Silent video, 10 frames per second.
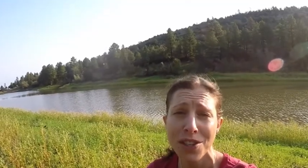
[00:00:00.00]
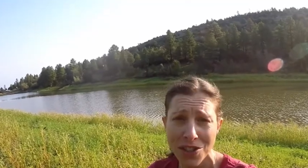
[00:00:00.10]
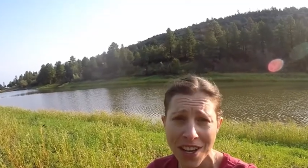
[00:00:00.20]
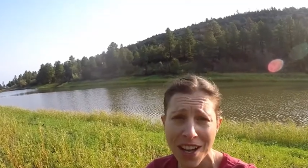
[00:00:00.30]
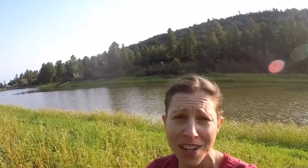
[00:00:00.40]
fish
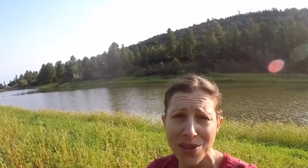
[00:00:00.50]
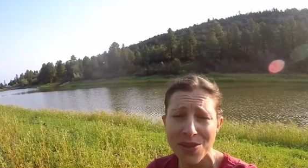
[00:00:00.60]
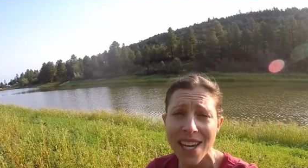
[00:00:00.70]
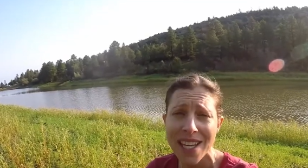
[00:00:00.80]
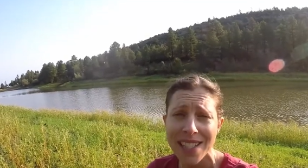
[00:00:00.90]

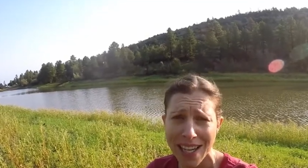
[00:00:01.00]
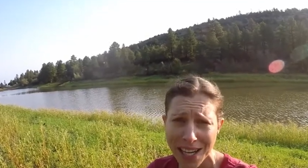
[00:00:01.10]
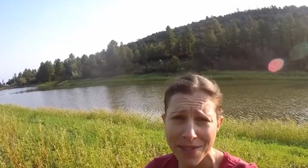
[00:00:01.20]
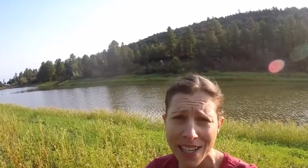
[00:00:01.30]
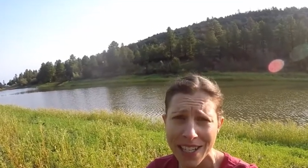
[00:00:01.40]
tacos at
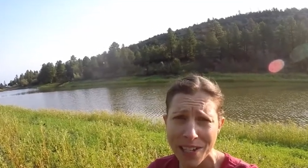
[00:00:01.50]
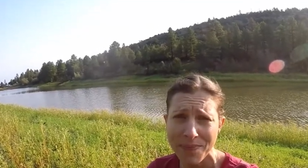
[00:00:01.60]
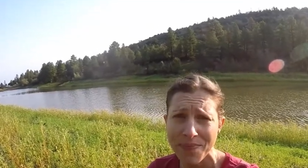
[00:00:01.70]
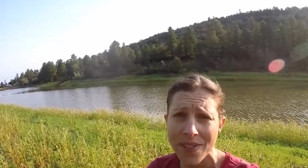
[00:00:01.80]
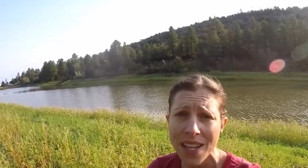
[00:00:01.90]
Santa Fe Dam.